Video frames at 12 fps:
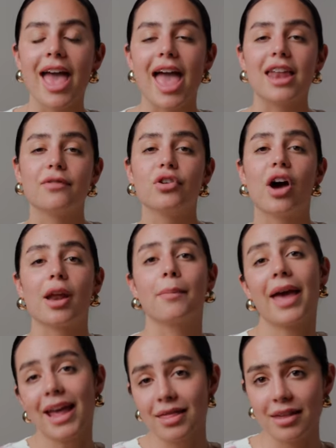And if you got a
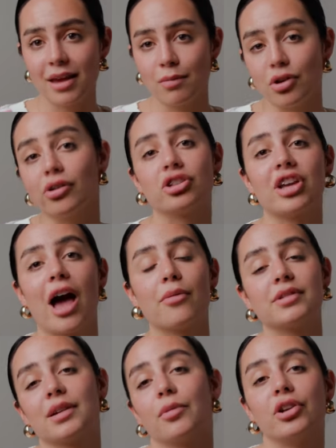paid theme, you can chat
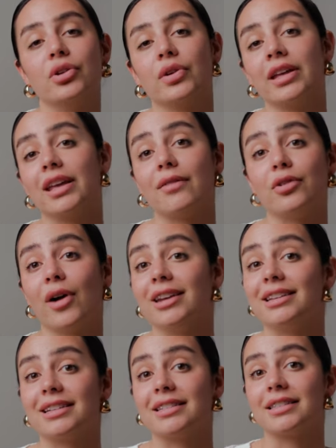with someone who can give you
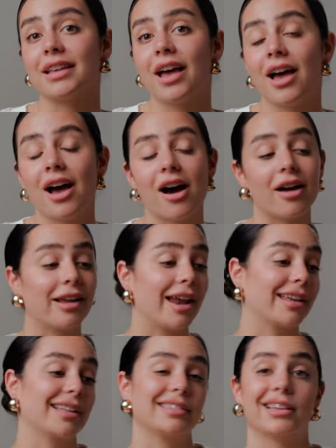ideas on how
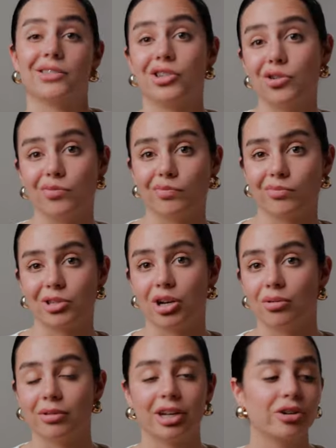to get sales too.
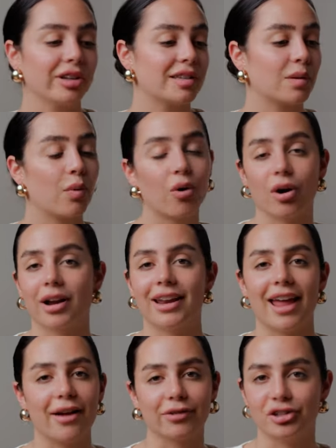So, literally, support
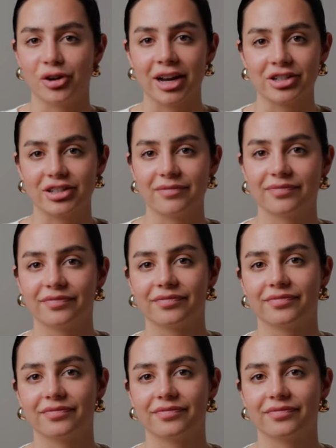in every direction.